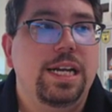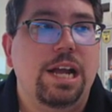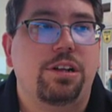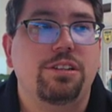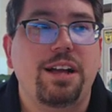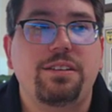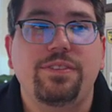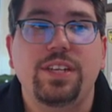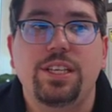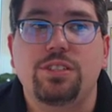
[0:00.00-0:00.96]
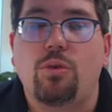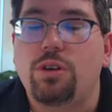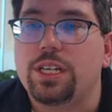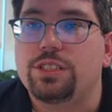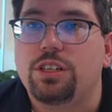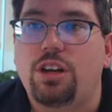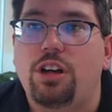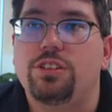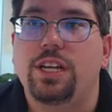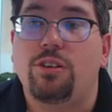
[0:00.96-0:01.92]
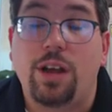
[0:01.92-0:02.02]
Now, collectively, these organs are
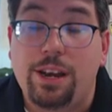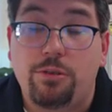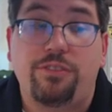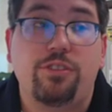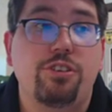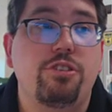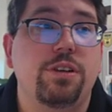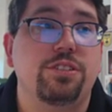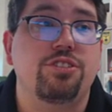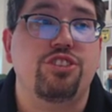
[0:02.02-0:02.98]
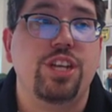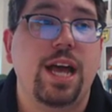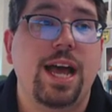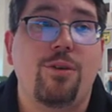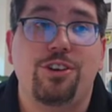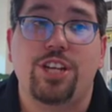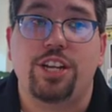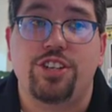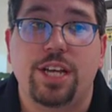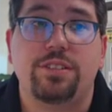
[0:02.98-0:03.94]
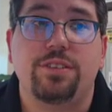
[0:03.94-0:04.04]
called and referred to as the GI or
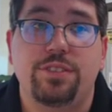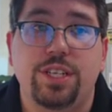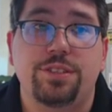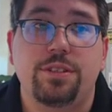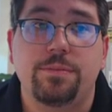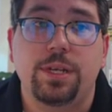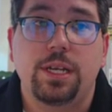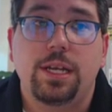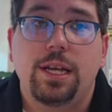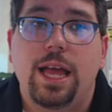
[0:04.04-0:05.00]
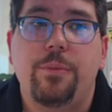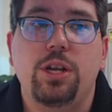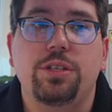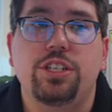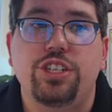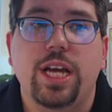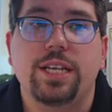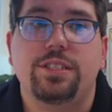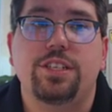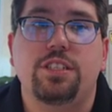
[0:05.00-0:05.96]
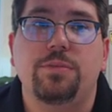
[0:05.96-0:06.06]
digestive system, and we know the GI
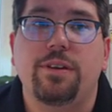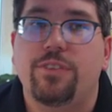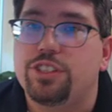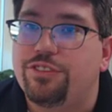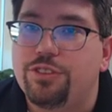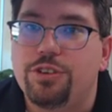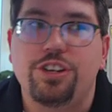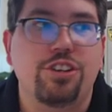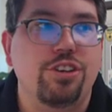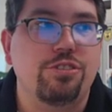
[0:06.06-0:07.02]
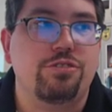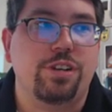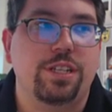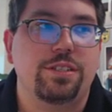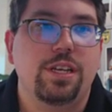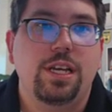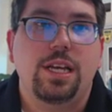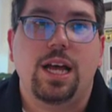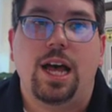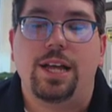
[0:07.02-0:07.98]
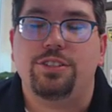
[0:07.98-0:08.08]
system converts food into nutrients
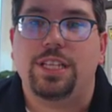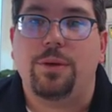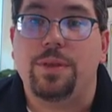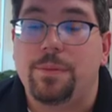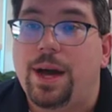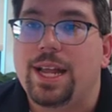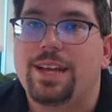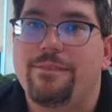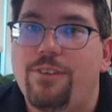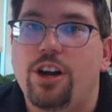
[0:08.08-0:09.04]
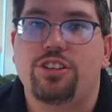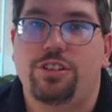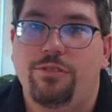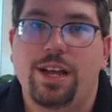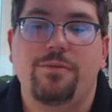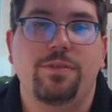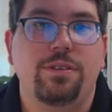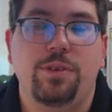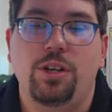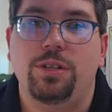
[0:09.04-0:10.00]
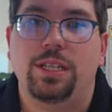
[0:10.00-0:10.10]
uh, so that we, the body can function, right? We,
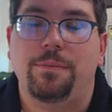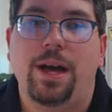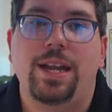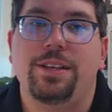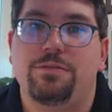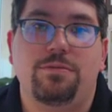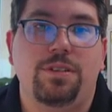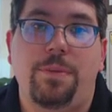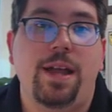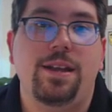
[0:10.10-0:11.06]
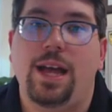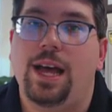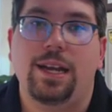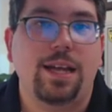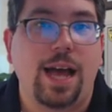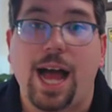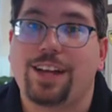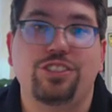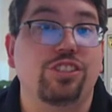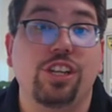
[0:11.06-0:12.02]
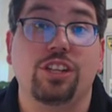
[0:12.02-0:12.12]
we know that the body is dependent on
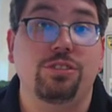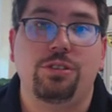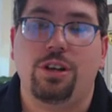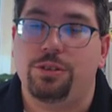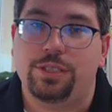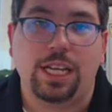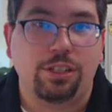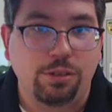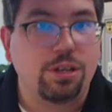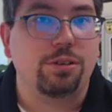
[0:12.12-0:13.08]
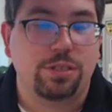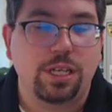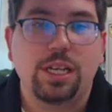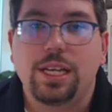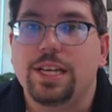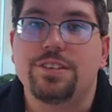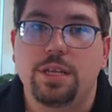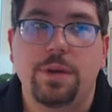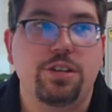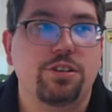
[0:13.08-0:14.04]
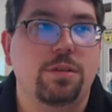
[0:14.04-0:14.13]
oxygen and glucose. That glucose is the
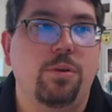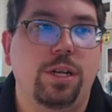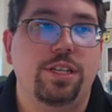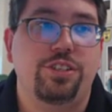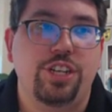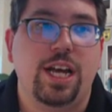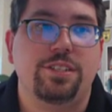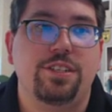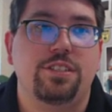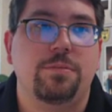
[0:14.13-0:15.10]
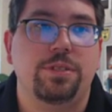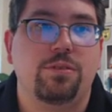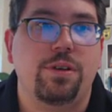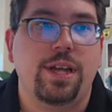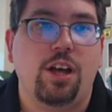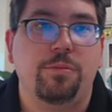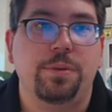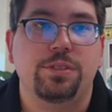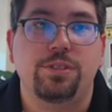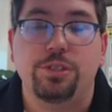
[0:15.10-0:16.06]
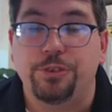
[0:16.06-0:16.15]
major component that the GI system is going to help
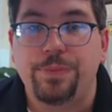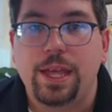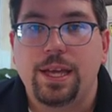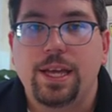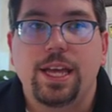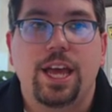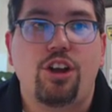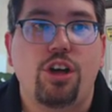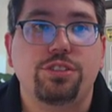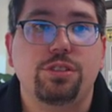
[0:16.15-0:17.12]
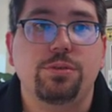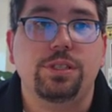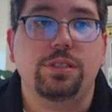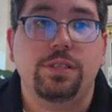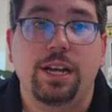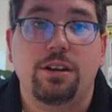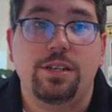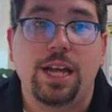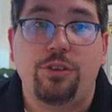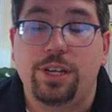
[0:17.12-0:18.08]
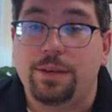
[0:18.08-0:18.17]
us do. It also is there
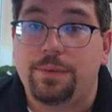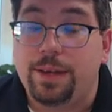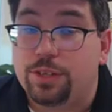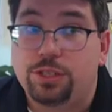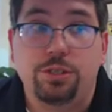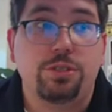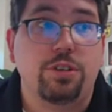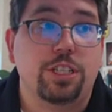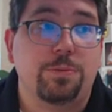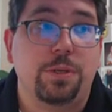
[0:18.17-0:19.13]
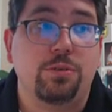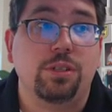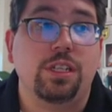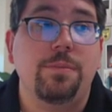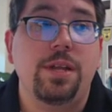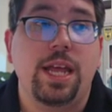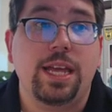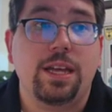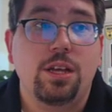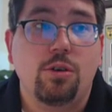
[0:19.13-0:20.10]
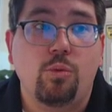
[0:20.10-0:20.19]
not only to give us nutrients, but to
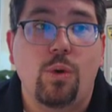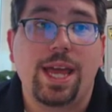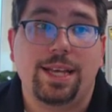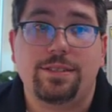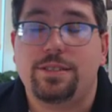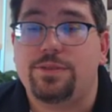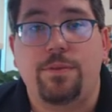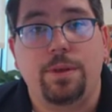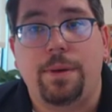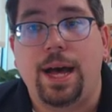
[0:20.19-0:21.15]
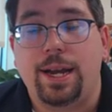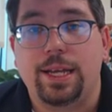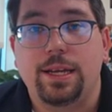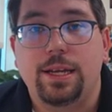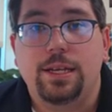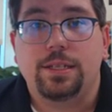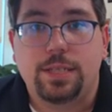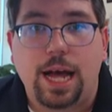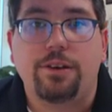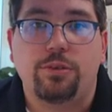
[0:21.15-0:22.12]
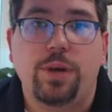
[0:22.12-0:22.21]
eliminate wastes from the body
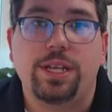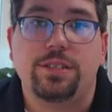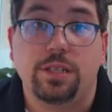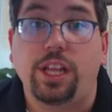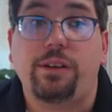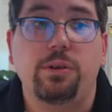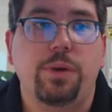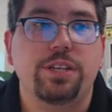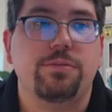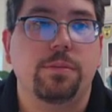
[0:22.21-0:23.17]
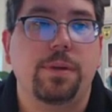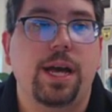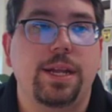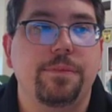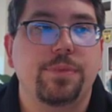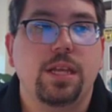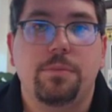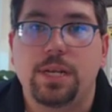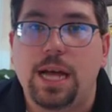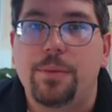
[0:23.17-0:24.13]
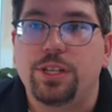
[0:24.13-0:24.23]
solid waste and liquid waste from the body.
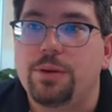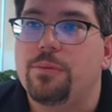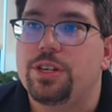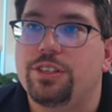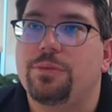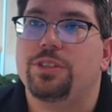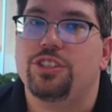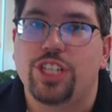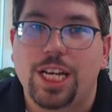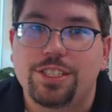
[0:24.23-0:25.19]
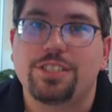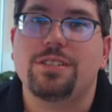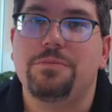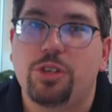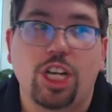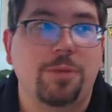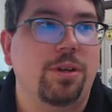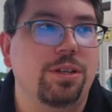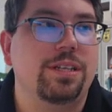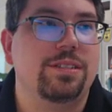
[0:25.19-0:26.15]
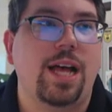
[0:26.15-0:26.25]
Predominantly when we're dealing with the GI system, we're talking about
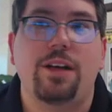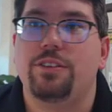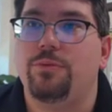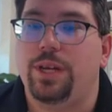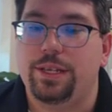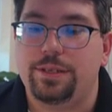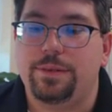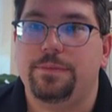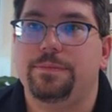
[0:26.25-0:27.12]
the solid waste.